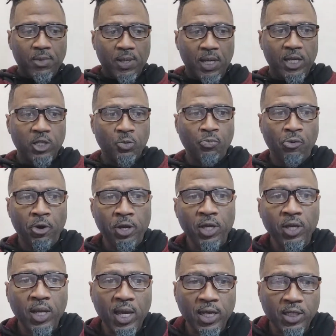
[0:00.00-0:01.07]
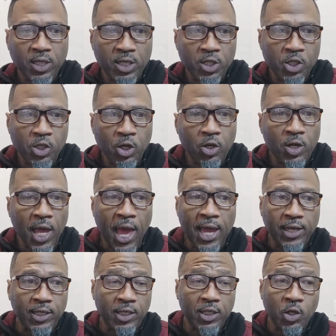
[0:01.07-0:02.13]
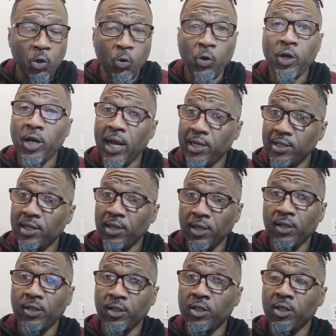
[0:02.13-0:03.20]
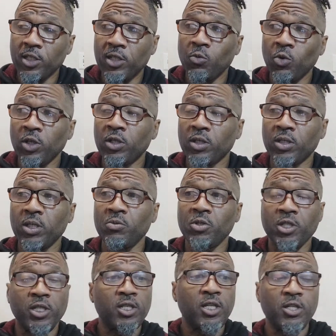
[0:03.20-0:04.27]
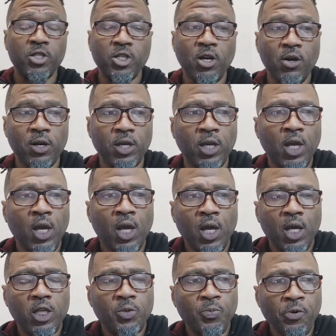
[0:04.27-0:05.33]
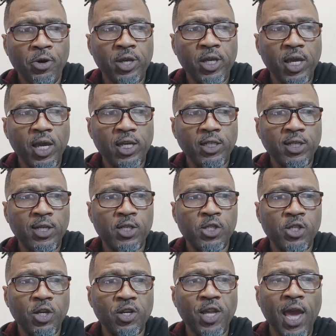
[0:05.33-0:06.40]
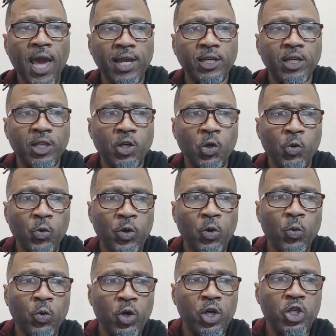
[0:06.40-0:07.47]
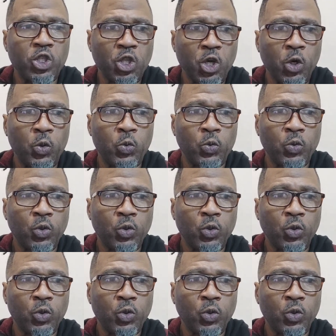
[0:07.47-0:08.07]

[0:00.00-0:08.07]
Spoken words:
as brilliant as his young acting career, and I say young because it was, he was just getting started. As brilliant as his young acting career was, though,